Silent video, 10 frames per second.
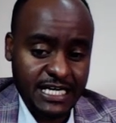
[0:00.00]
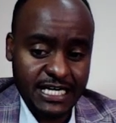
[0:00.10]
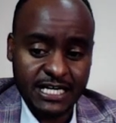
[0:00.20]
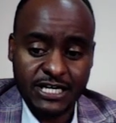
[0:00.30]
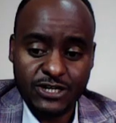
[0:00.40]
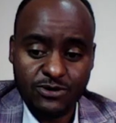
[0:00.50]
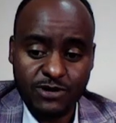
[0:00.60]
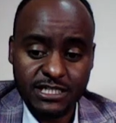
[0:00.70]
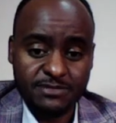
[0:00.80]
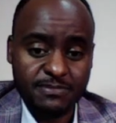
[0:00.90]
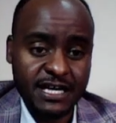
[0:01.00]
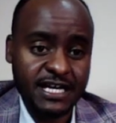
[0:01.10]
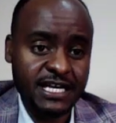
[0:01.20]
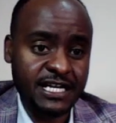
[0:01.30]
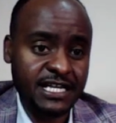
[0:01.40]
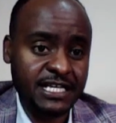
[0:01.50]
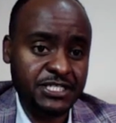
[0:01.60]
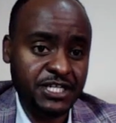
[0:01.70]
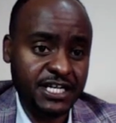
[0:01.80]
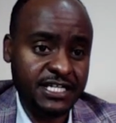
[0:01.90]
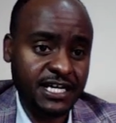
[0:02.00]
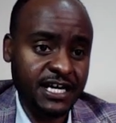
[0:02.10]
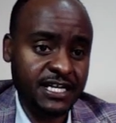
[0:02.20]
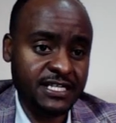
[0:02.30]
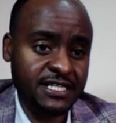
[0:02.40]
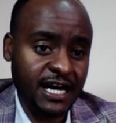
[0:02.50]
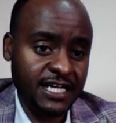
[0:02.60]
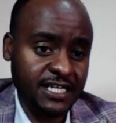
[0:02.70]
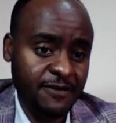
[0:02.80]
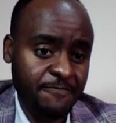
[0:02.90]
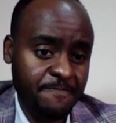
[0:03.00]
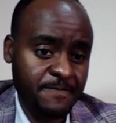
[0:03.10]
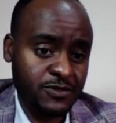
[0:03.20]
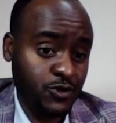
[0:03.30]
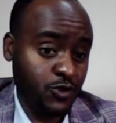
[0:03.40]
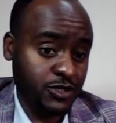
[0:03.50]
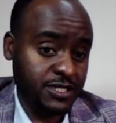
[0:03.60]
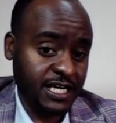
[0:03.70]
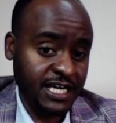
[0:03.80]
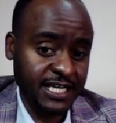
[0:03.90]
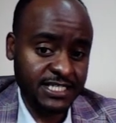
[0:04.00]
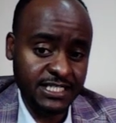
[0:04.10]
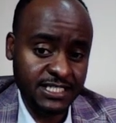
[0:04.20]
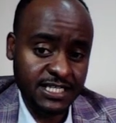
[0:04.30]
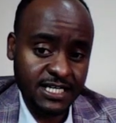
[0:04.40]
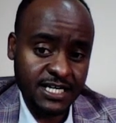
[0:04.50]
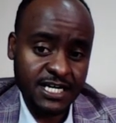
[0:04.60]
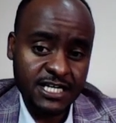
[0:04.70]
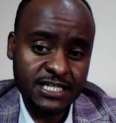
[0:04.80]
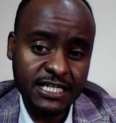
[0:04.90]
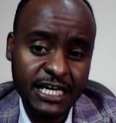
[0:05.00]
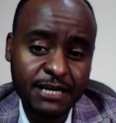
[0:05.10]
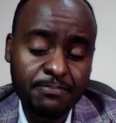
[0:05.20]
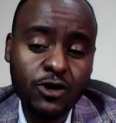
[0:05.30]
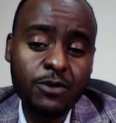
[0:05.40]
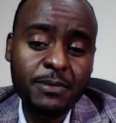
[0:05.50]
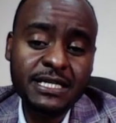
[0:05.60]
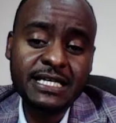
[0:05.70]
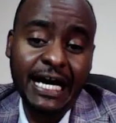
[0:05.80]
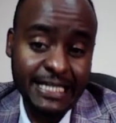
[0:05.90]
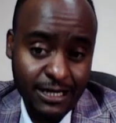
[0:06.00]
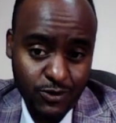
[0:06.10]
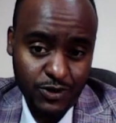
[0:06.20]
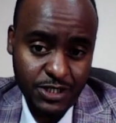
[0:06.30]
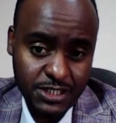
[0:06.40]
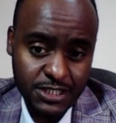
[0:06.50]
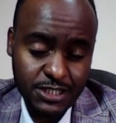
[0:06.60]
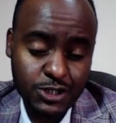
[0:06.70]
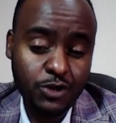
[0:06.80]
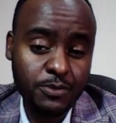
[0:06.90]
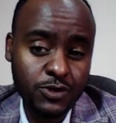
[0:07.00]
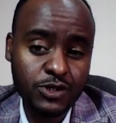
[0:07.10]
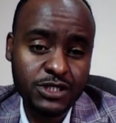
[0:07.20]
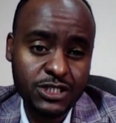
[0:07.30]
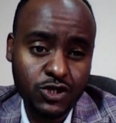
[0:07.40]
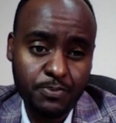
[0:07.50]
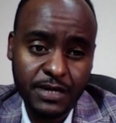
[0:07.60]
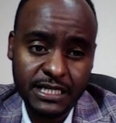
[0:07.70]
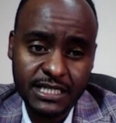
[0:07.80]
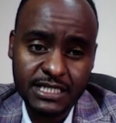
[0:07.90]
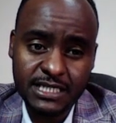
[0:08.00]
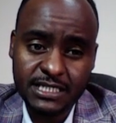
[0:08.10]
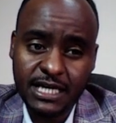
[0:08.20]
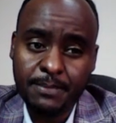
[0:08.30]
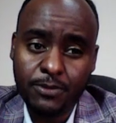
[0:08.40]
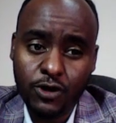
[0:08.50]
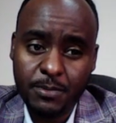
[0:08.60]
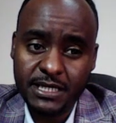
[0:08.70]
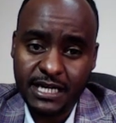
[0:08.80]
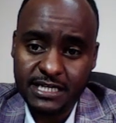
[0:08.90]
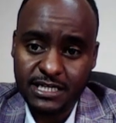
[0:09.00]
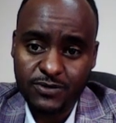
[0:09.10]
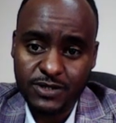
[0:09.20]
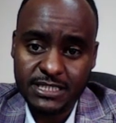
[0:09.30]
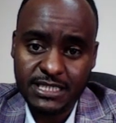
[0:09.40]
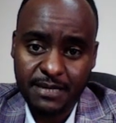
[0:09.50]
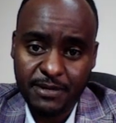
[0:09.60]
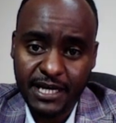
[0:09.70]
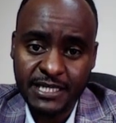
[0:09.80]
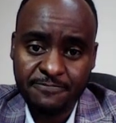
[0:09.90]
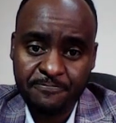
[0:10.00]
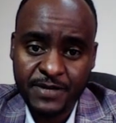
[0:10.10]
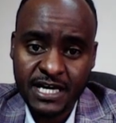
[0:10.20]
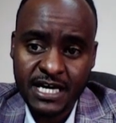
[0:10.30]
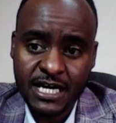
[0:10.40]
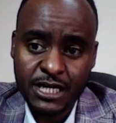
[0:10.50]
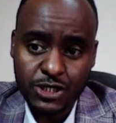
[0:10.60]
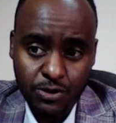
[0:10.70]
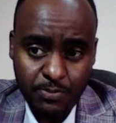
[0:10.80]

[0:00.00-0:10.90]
what is my, let's check it again. Data, sort the cases. Employment categories. Job, not job cat, it is employment category. The same, right? Job